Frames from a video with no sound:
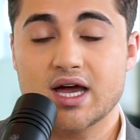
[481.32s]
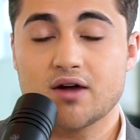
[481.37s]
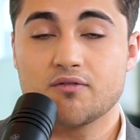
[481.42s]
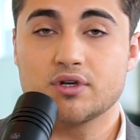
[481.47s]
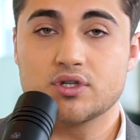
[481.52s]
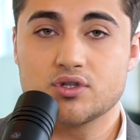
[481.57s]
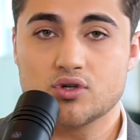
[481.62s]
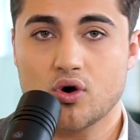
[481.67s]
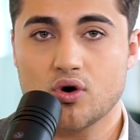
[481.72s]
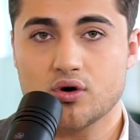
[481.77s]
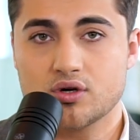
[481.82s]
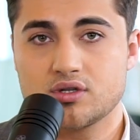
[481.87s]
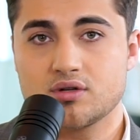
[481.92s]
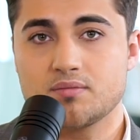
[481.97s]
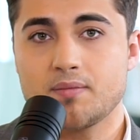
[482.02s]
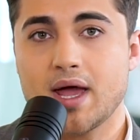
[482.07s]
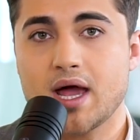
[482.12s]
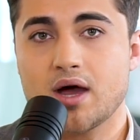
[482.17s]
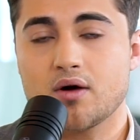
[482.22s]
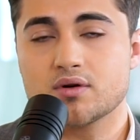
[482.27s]
now we talked
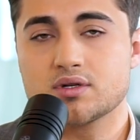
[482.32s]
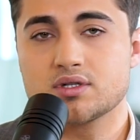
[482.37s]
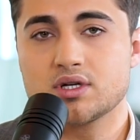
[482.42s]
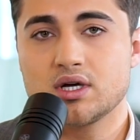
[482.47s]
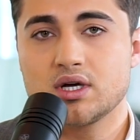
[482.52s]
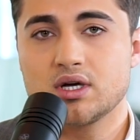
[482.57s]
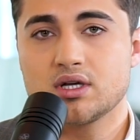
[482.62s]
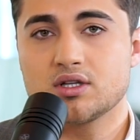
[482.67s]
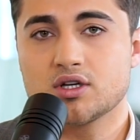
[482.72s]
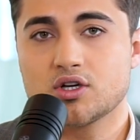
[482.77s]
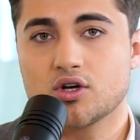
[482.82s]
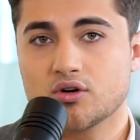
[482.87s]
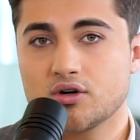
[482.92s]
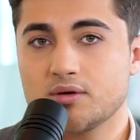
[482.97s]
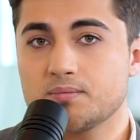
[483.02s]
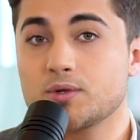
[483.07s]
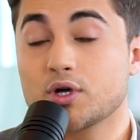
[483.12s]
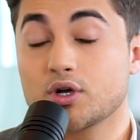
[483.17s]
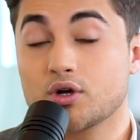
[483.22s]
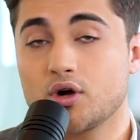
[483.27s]
about the
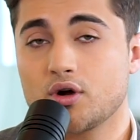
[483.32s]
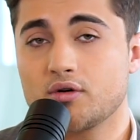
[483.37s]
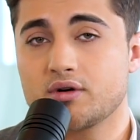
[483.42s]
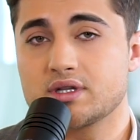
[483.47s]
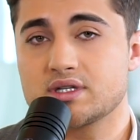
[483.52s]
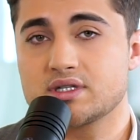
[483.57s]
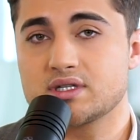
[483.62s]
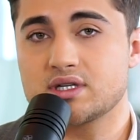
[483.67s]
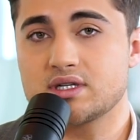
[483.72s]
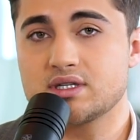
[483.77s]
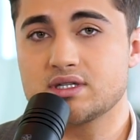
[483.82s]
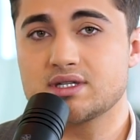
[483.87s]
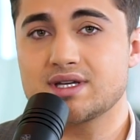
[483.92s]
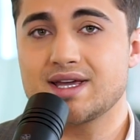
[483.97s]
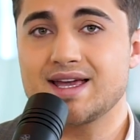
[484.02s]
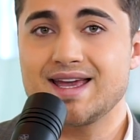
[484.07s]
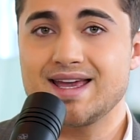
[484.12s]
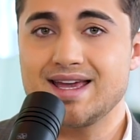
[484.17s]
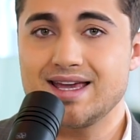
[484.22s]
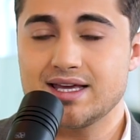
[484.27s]
cryptocurrencies
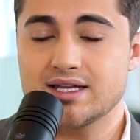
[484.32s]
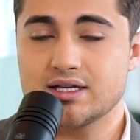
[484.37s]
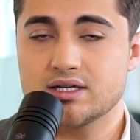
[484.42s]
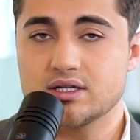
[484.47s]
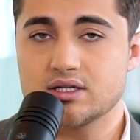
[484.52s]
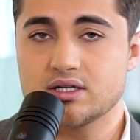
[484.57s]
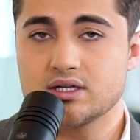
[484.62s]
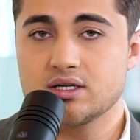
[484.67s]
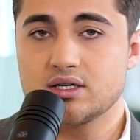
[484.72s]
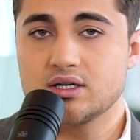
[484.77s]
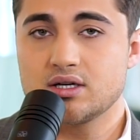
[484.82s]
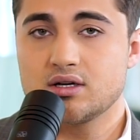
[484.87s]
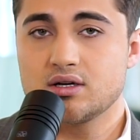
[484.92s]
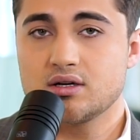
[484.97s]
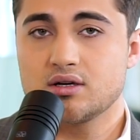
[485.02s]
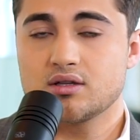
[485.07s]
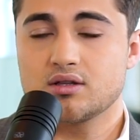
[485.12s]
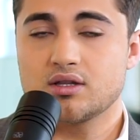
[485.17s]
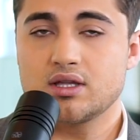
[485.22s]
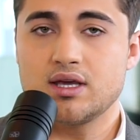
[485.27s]
in
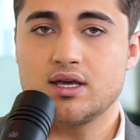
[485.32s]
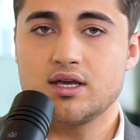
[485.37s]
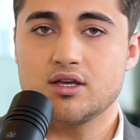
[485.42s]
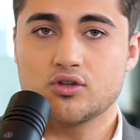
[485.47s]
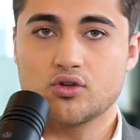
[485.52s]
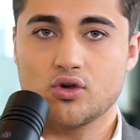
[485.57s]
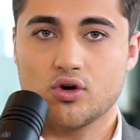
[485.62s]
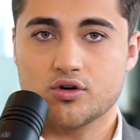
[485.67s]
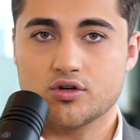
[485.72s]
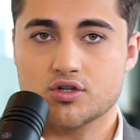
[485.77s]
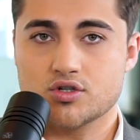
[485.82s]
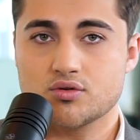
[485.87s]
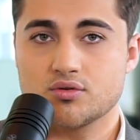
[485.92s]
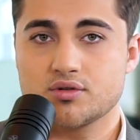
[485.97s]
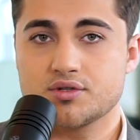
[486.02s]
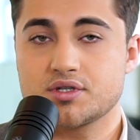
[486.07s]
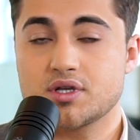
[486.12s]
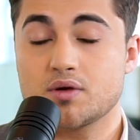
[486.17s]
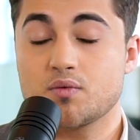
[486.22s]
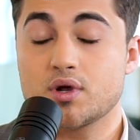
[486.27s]
the Turkish
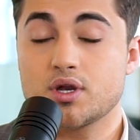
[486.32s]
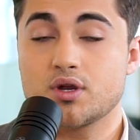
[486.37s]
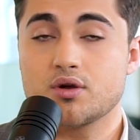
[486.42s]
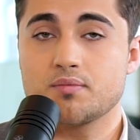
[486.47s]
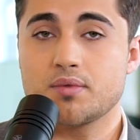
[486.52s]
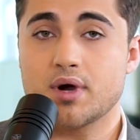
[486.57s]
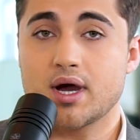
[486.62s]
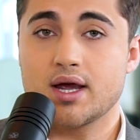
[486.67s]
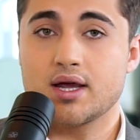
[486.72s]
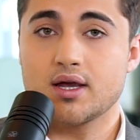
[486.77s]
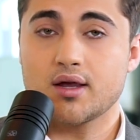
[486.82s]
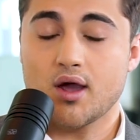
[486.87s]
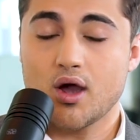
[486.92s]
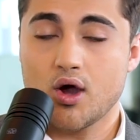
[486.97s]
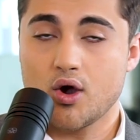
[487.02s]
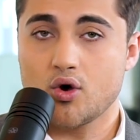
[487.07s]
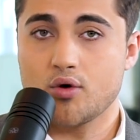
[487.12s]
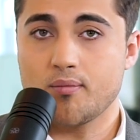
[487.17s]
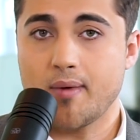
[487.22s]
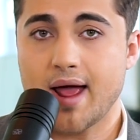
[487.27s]
real estate. When you're buying
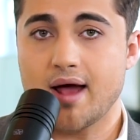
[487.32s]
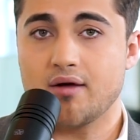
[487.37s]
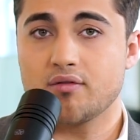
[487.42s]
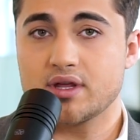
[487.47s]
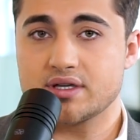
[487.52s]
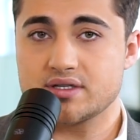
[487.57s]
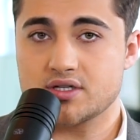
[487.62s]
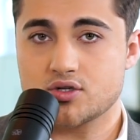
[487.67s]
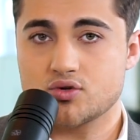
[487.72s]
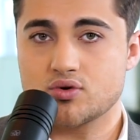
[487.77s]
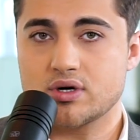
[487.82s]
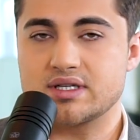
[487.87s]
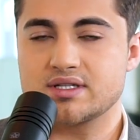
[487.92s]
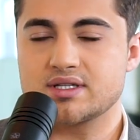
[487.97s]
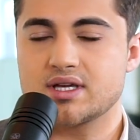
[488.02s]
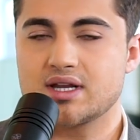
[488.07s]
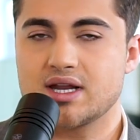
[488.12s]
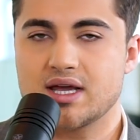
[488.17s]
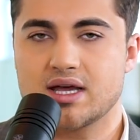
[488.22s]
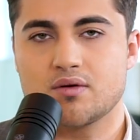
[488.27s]
home, how does it
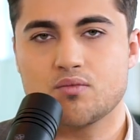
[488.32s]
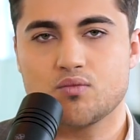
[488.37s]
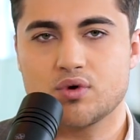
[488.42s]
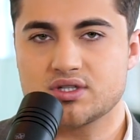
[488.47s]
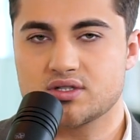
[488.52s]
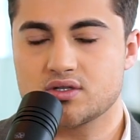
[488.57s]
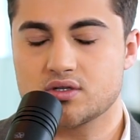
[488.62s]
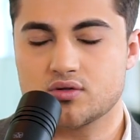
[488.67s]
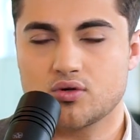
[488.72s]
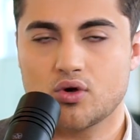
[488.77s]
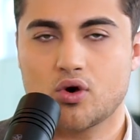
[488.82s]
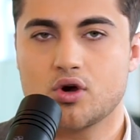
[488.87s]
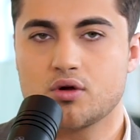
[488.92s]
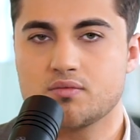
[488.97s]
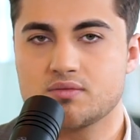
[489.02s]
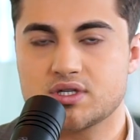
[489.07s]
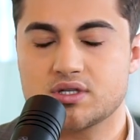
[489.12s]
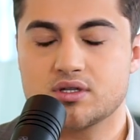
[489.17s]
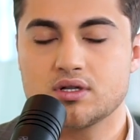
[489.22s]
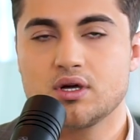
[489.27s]
translate and what's the
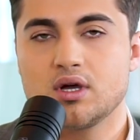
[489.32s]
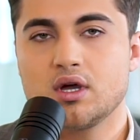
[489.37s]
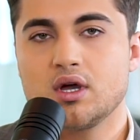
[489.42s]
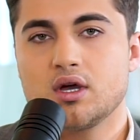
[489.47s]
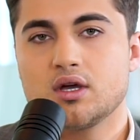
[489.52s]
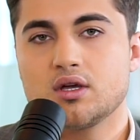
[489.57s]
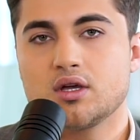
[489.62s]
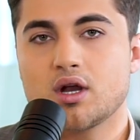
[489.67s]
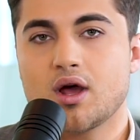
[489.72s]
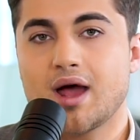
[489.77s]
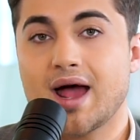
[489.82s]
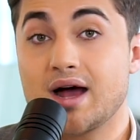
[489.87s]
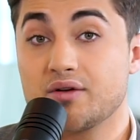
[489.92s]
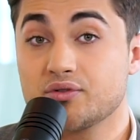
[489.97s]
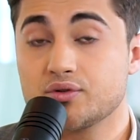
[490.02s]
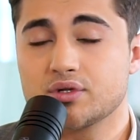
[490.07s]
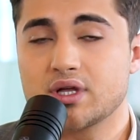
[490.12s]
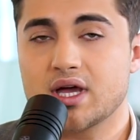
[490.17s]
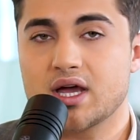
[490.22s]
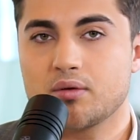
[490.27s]
terms and how
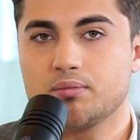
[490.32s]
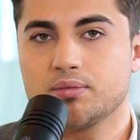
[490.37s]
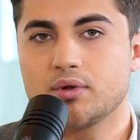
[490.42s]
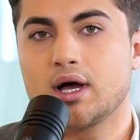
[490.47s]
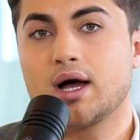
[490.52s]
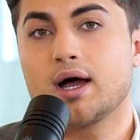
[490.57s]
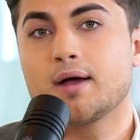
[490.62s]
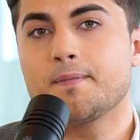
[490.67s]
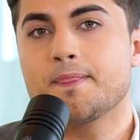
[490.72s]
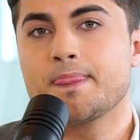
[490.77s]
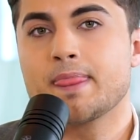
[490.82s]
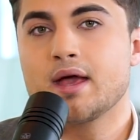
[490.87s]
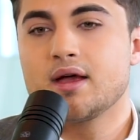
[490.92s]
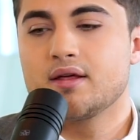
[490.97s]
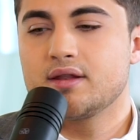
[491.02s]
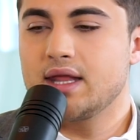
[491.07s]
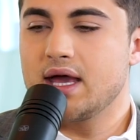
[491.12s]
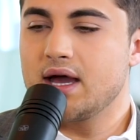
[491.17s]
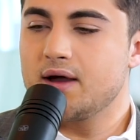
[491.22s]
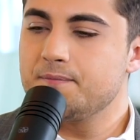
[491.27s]
do they apply?
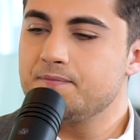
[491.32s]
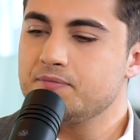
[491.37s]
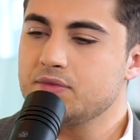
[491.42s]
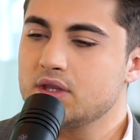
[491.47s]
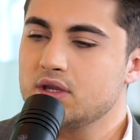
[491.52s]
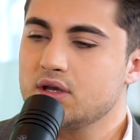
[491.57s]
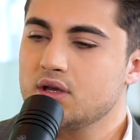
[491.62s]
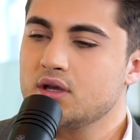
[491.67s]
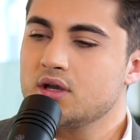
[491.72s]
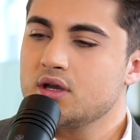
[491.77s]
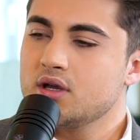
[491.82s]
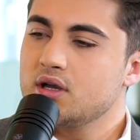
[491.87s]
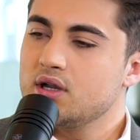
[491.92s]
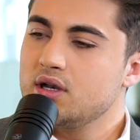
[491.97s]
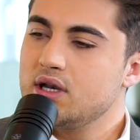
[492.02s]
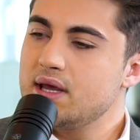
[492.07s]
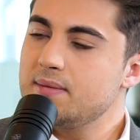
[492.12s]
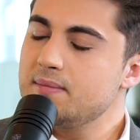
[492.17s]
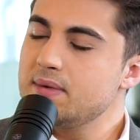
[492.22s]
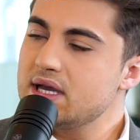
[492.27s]
Now,
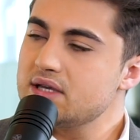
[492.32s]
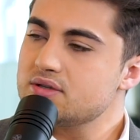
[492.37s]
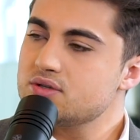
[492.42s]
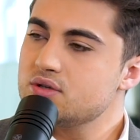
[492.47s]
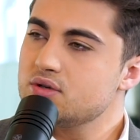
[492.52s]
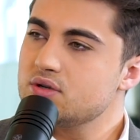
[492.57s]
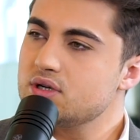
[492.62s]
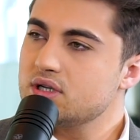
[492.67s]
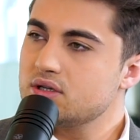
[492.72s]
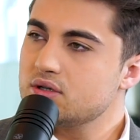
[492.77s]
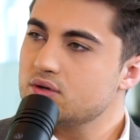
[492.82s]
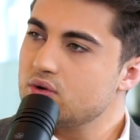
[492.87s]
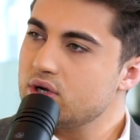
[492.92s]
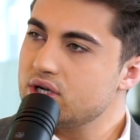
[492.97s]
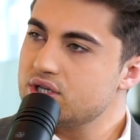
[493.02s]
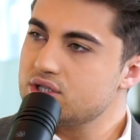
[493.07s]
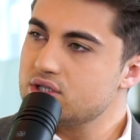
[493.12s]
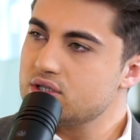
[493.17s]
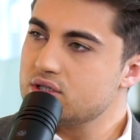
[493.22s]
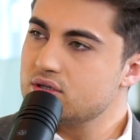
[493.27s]
let me ask you another
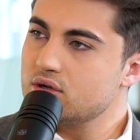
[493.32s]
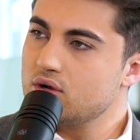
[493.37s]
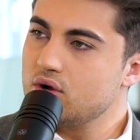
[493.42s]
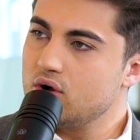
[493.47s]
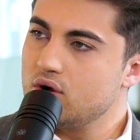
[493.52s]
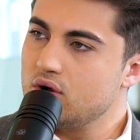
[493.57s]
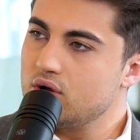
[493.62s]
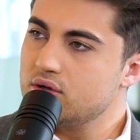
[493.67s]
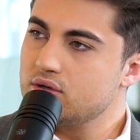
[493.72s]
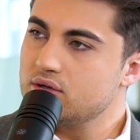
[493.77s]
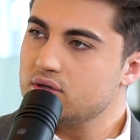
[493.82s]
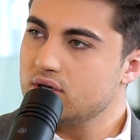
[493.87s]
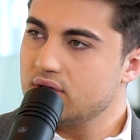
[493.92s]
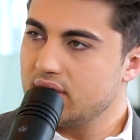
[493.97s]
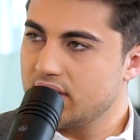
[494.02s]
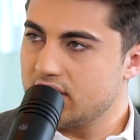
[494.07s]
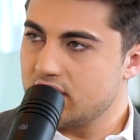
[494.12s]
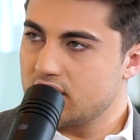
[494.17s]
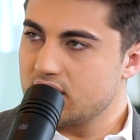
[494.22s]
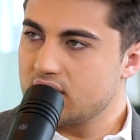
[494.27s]
question on another